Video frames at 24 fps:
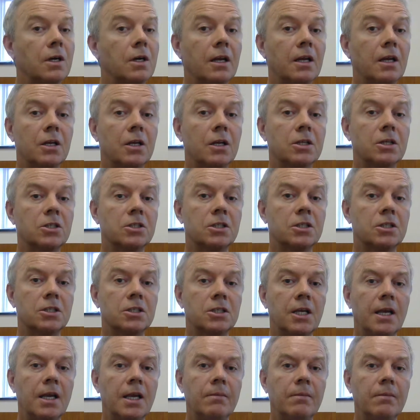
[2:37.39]
It's the
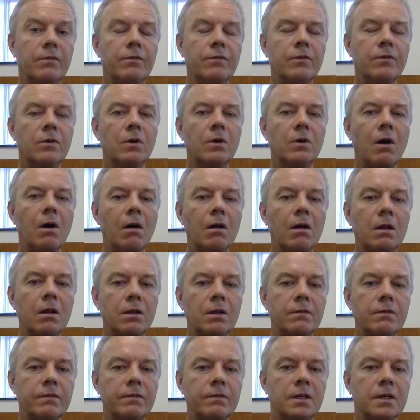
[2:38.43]
same for all of
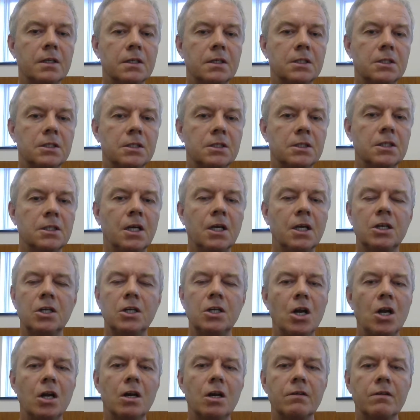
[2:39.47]
us.
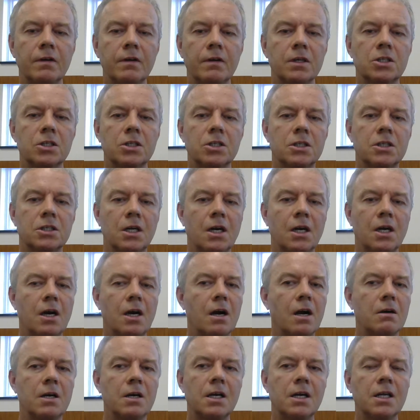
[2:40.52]
None of us are
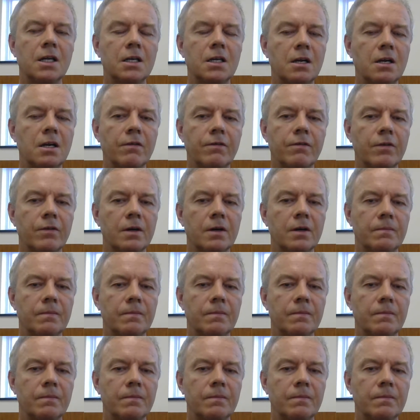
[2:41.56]
any different.